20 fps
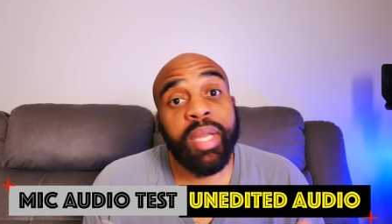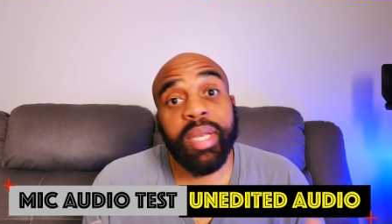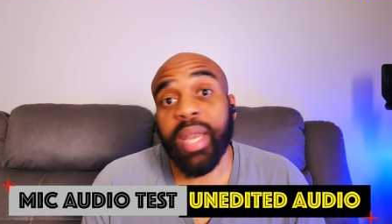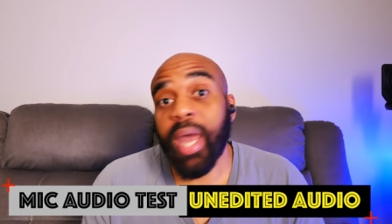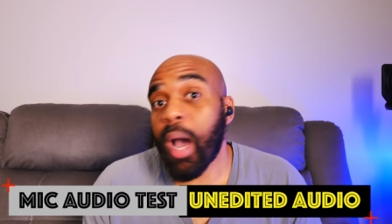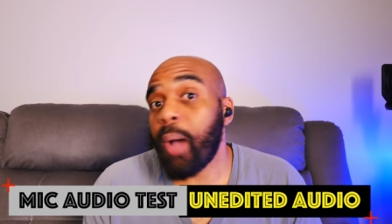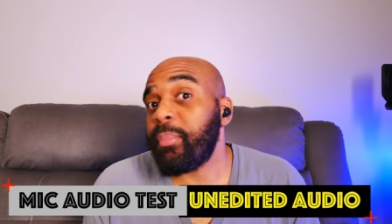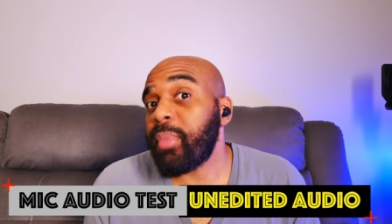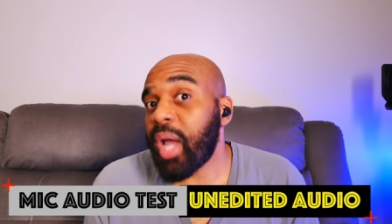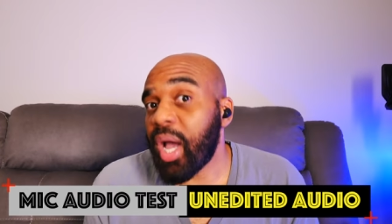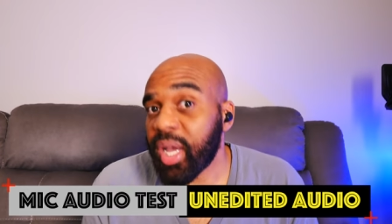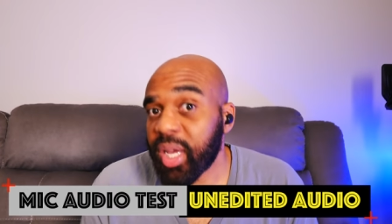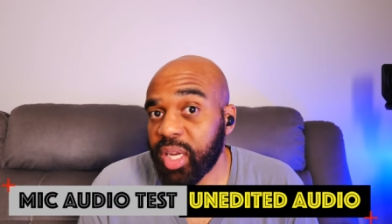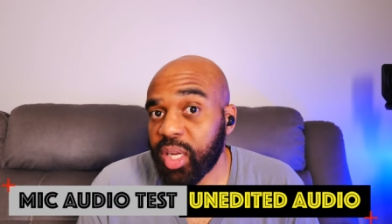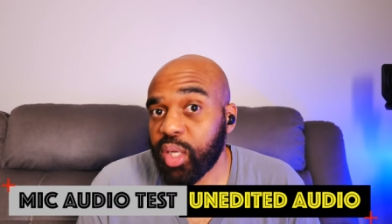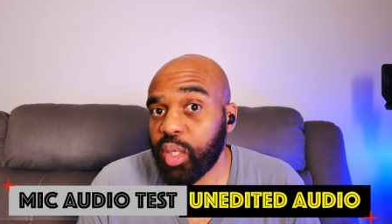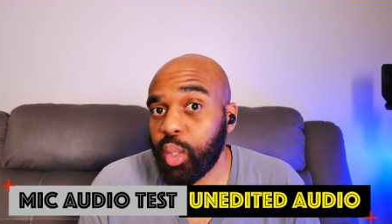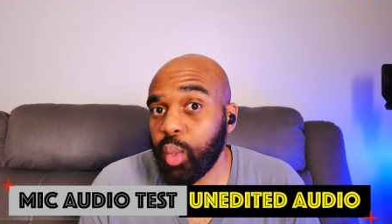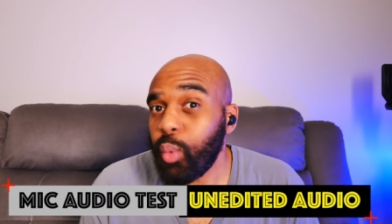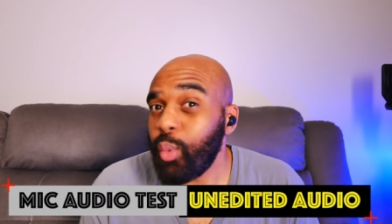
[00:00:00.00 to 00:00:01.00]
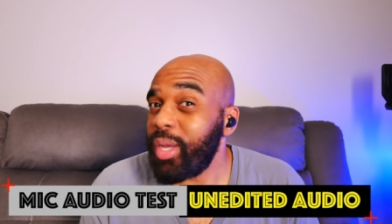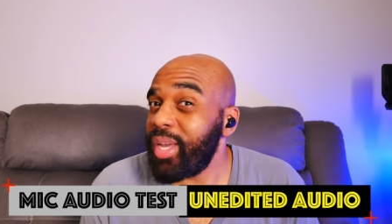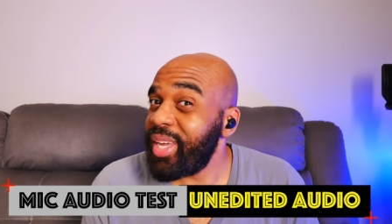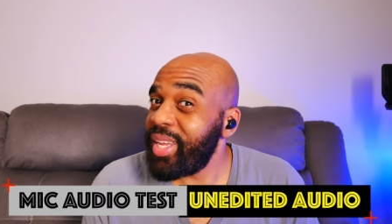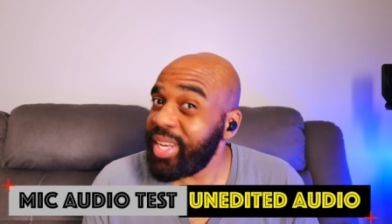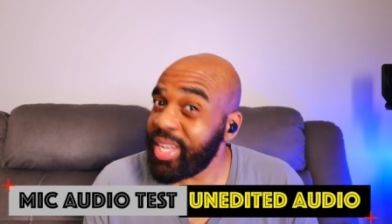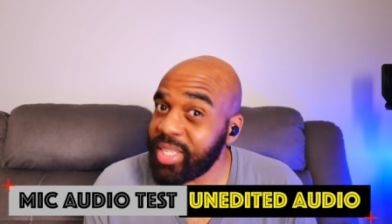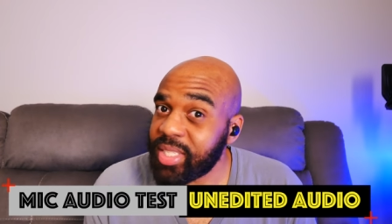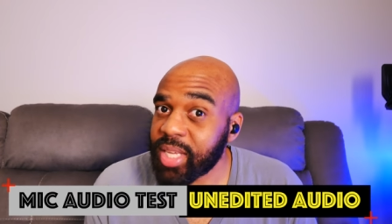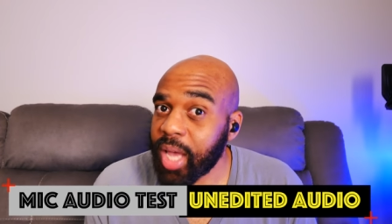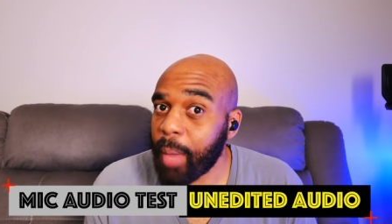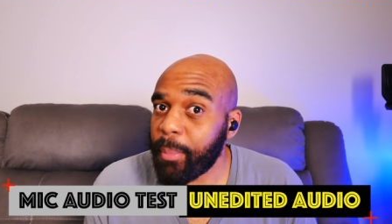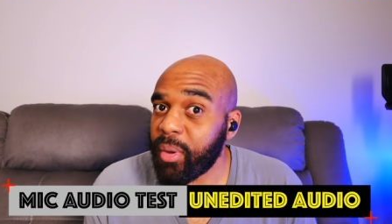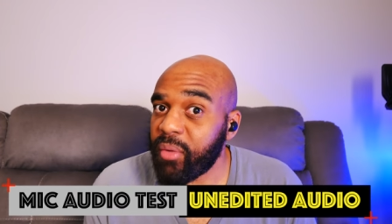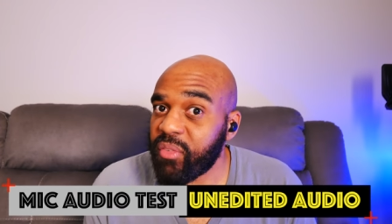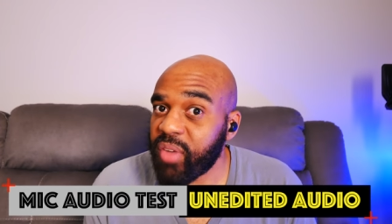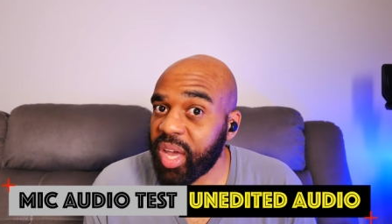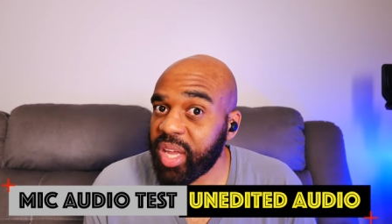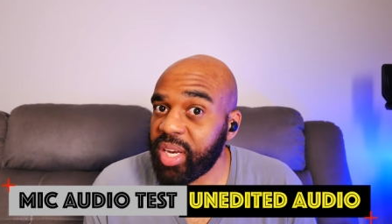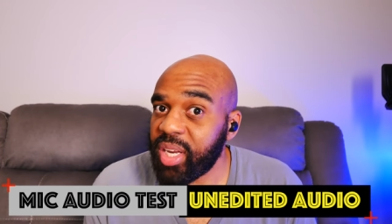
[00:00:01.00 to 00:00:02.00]
Now I'm not going to do any type
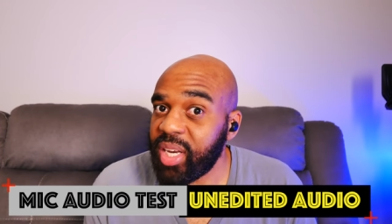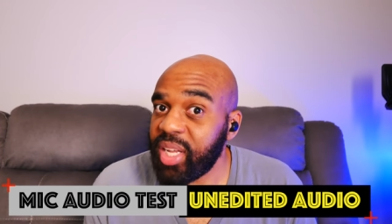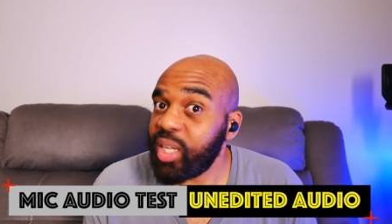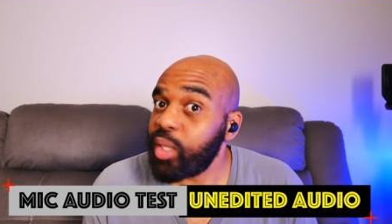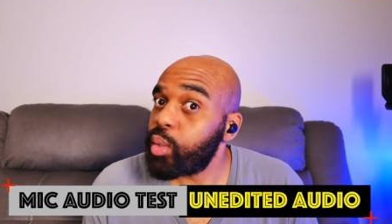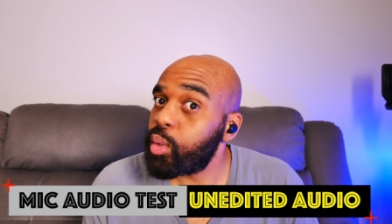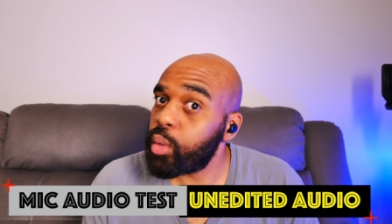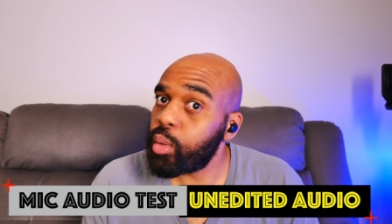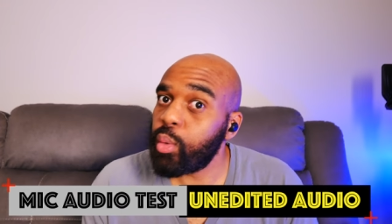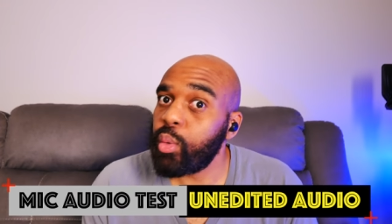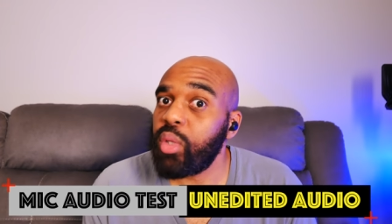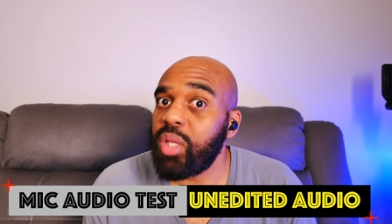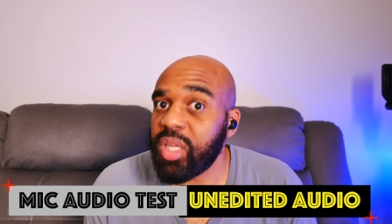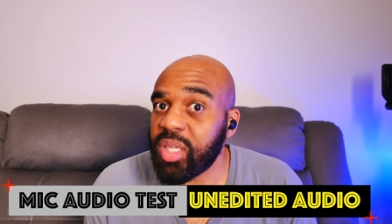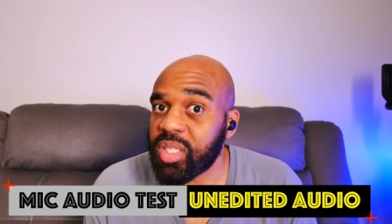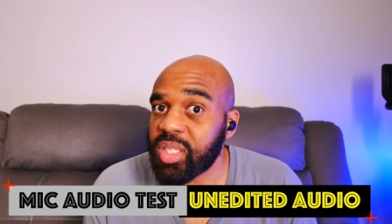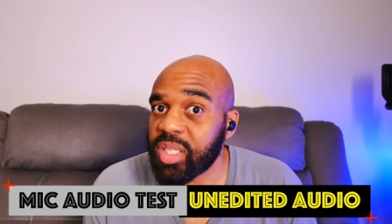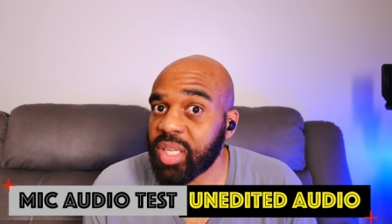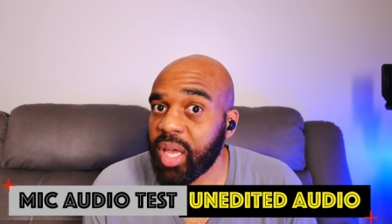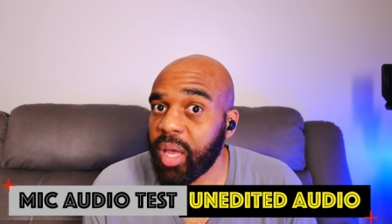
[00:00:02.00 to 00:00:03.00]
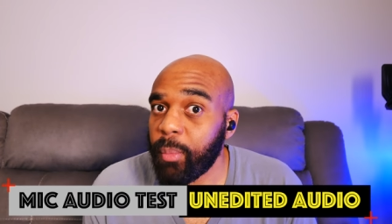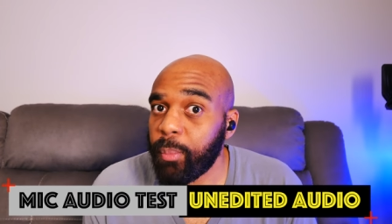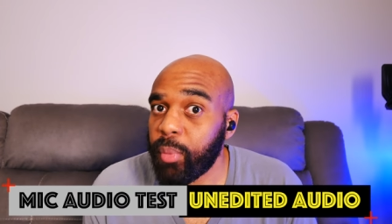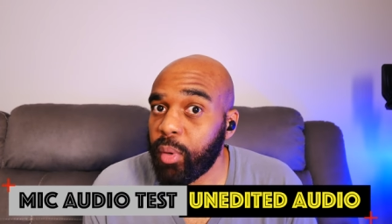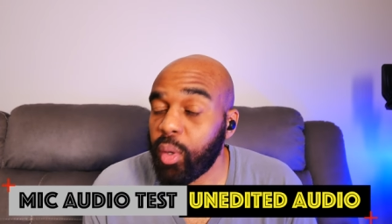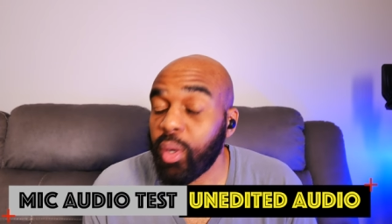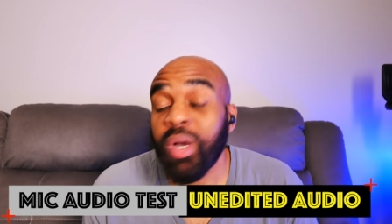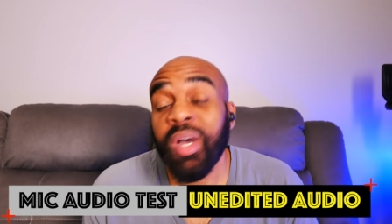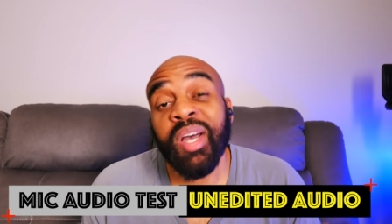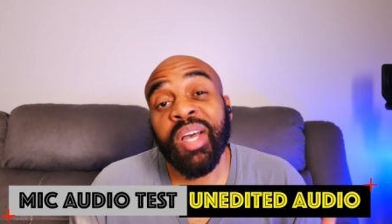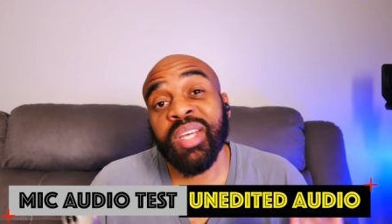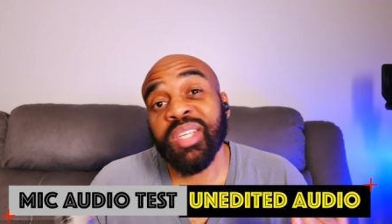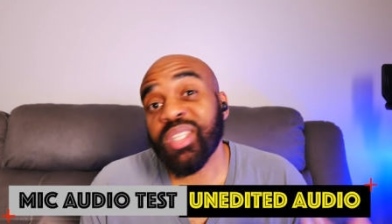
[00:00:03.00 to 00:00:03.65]
of editing to this sample,